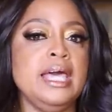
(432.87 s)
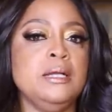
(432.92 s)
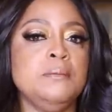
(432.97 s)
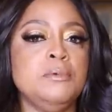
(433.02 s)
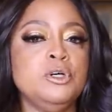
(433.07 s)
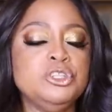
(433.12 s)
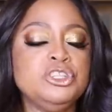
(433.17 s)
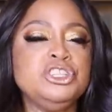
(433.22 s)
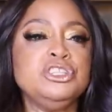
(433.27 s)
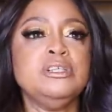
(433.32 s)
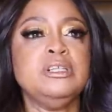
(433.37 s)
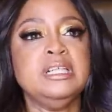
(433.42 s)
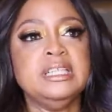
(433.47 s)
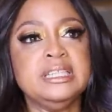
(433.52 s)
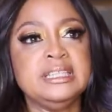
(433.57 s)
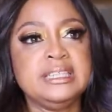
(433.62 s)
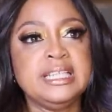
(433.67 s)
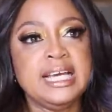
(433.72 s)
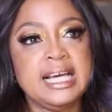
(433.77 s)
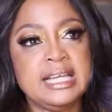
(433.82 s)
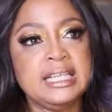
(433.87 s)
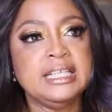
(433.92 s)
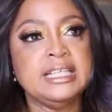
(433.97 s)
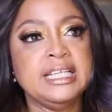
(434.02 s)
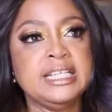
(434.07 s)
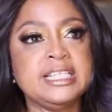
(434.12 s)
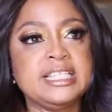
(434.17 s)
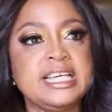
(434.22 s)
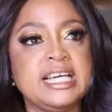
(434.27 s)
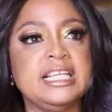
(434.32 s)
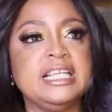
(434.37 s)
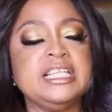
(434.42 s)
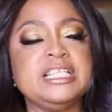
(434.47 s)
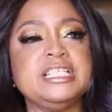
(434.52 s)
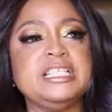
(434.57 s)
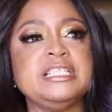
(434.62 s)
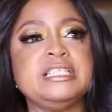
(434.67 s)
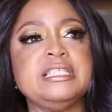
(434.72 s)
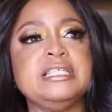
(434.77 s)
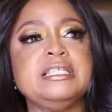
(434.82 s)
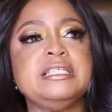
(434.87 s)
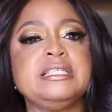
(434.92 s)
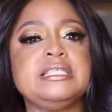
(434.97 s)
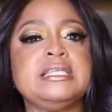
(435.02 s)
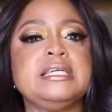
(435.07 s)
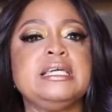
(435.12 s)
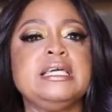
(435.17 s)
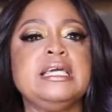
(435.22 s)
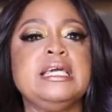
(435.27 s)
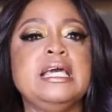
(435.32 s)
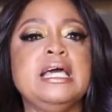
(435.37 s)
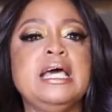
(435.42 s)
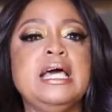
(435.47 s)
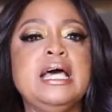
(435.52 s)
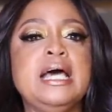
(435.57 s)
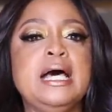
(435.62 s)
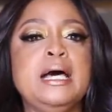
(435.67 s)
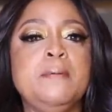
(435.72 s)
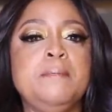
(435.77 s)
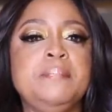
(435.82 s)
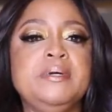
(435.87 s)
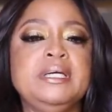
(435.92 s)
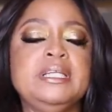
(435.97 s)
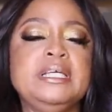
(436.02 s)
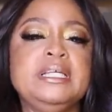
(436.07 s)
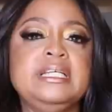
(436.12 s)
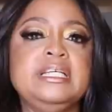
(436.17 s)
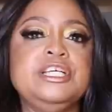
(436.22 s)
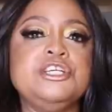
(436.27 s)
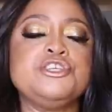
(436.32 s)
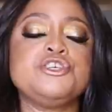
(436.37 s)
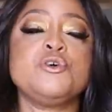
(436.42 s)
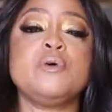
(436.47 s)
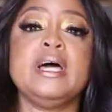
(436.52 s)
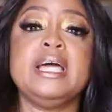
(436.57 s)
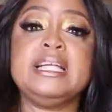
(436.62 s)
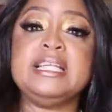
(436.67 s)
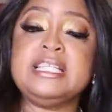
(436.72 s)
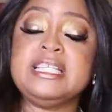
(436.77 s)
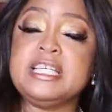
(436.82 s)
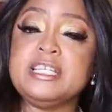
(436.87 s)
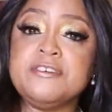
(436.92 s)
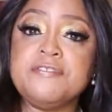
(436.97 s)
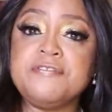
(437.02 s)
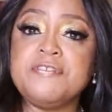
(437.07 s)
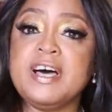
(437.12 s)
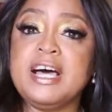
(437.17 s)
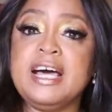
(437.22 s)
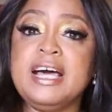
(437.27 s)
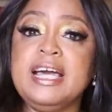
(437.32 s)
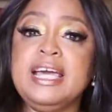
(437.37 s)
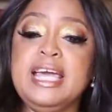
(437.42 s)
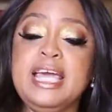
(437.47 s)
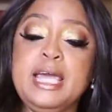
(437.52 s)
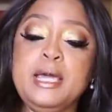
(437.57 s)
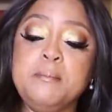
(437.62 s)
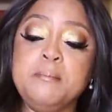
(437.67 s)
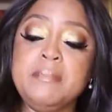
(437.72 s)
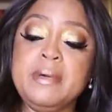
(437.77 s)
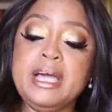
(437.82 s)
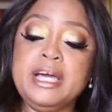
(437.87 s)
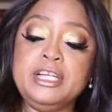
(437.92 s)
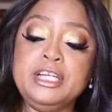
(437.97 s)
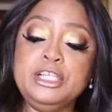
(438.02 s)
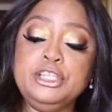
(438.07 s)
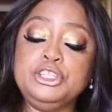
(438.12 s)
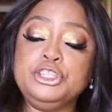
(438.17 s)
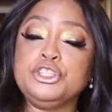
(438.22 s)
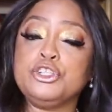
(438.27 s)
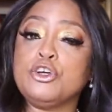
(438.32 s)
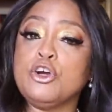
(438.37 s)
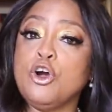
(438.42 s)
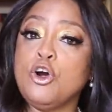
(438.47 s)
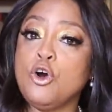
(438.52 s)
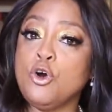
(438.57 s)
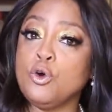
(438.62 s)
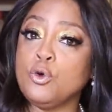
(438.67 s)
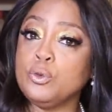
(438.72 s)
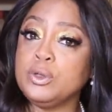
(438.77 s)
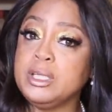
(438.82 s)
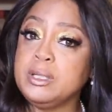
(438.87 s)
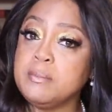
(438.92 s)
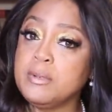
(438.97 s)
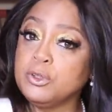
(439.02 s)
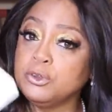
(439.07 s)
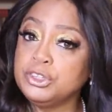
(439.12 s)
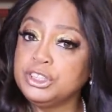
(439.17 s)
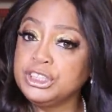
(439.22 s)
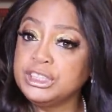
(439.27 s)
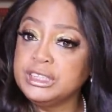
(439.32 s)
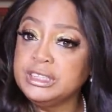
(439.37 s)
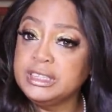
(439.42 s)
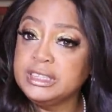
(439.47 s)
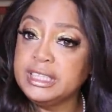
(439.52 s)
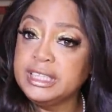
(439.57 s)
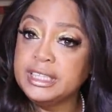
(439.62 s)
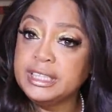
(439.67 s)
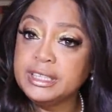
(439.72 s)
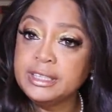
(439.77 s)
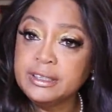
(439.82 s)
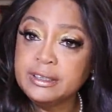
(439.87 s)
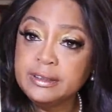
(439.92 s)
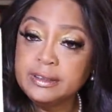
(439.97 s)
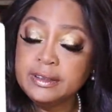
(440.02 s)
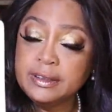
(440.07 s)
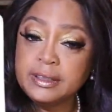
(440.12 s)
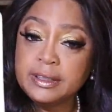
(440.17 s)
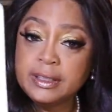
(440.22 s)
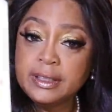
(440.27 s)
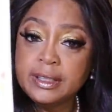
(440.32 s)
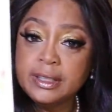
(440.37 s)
And emotional intelligence is the ability to identify and manage your own emotions here.